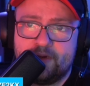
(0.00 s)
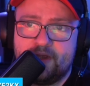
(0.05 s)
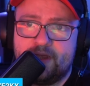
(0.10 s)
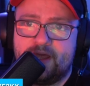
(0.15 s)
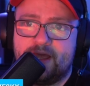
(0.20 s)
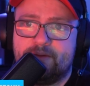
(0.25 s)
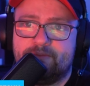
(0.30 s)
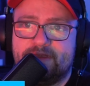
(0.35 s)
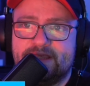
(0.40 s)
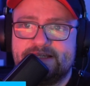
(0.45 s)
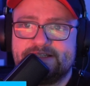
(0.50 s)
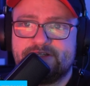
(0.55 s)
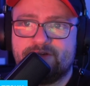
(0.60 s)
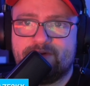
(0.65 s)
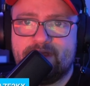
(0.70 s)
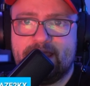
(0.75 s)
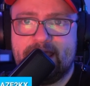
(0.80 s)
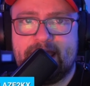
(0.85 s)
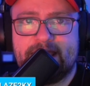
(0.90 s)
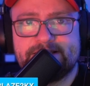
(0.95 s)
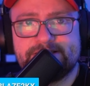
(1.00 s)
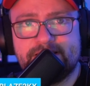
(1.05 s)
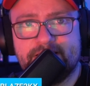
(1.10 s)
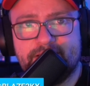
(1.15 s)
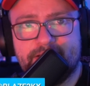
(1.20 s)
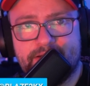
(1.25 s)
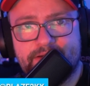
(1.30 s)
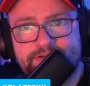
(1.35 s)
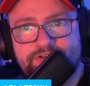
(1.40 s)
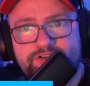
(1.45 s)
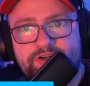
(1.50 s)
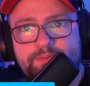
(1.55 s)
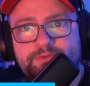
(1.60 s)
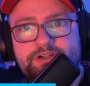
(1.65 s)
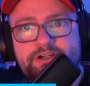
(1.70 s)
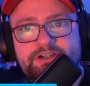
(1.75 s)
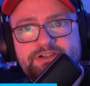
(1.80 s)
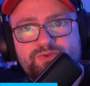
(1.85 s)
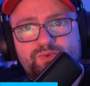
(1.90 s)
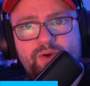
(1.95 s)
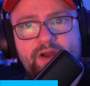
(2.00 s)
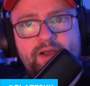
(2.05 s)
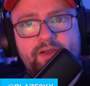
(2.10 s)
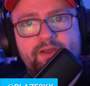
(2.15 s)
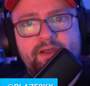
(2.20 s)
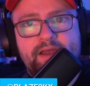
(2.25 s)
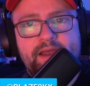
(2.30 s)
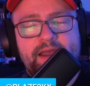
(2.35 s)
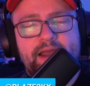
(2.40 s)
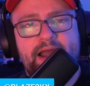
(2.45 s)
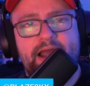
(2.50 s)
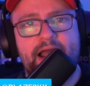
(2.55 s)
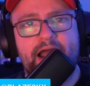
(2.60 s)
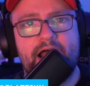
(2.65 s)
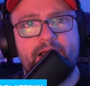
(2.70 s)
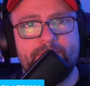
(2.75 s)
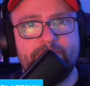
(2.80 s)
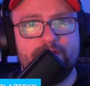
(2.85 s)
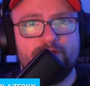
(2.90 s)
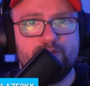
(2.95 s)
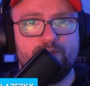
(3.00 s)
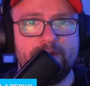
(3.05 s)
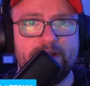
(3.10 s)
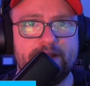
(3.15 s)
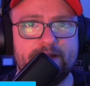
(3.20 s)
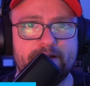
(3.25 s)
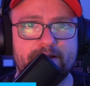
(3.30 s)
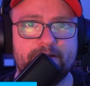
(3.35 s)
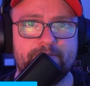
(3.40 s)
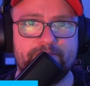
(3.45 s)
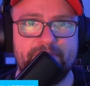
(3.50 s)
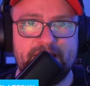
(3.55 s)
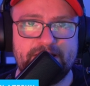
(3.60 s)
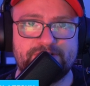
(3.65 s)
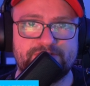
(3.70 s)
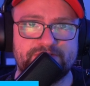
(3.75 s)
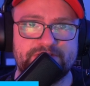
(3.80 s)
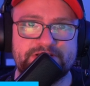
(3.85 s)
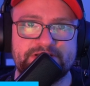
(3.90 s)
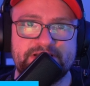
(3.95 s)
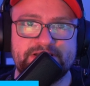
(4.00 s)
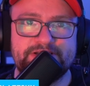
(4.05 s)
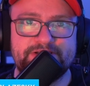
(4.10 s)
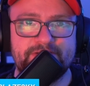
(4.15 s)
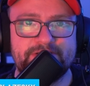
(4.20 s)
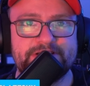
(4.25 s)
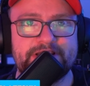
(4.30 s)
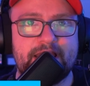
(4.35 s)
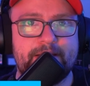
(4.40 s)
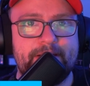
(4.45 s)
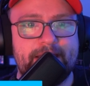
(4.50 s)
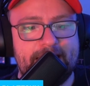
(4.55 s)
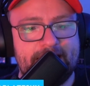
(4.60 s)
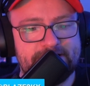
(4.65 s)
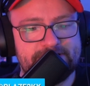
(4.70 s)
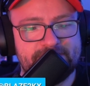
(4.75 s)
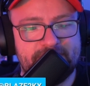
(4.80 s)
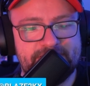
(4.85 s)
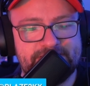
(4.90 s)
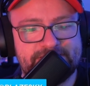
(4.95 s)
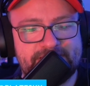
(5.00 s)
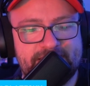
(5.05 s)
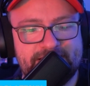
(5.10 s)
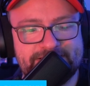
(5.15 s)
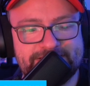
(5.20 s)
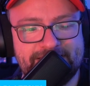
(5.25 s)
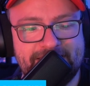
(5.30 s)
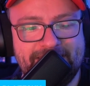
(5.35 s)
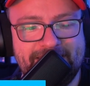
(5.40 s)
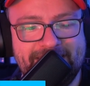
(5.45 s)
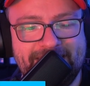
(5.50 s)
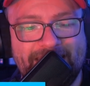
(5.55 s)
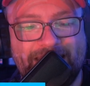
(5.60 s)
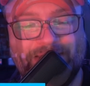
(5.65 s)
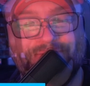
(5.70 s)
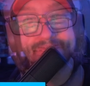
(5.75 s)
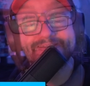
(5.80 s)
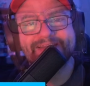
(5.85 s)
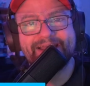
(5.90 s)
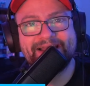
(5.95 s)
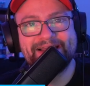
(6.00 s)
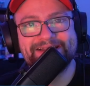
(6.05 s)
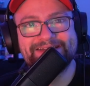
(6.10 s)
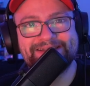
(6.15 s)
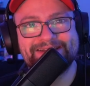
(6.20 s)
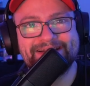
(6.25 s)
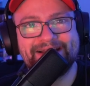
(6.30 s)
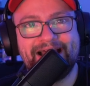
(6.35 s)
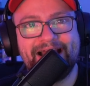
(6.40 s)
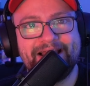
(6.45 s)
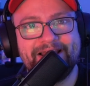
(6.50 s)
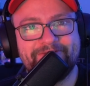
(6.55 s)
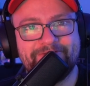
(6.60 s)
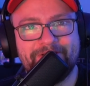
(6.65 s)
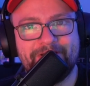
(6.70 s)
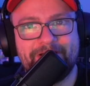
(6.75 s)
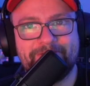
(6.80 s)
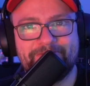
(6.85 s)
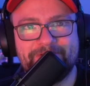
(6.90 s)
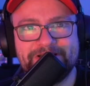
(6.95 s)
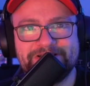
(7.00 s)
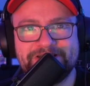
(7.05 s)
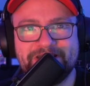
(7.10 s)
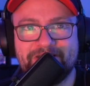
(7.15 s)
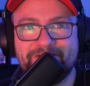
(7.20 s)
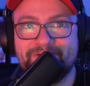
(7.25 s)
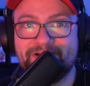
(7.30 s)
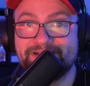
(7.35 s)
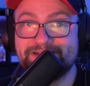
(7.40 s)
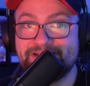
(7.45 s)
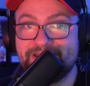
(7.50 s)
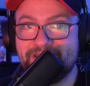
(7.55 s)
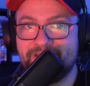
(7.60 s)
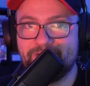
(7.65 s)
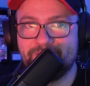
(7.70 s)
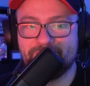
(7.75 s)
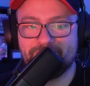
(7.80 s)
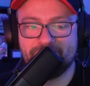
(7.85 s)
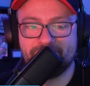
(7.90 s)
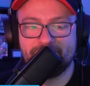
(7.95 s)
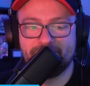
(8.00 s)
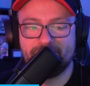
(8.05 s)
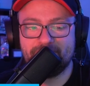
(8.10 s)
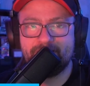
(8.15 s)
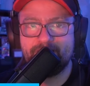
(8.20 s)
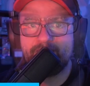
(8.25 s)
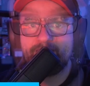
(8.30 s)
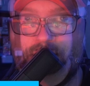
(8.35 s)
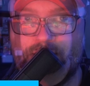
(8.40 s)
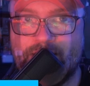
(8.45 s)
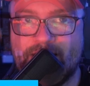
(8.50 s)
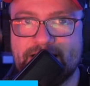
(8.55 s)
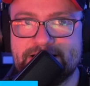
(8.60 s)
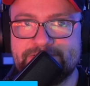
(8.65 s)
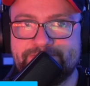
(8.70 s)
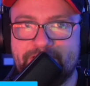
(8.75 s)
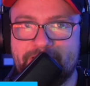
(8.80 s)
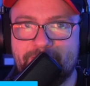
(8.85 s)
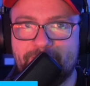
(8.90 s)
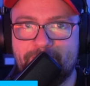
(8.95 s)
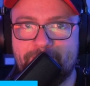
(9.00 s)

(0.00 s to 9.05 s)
at Blaze2KX, link in the description as well. I'll be tweeting pictures as soon as I get my hands on these things. Anyways, guys, I love you. I appreciate you, and I'll see you in the next video.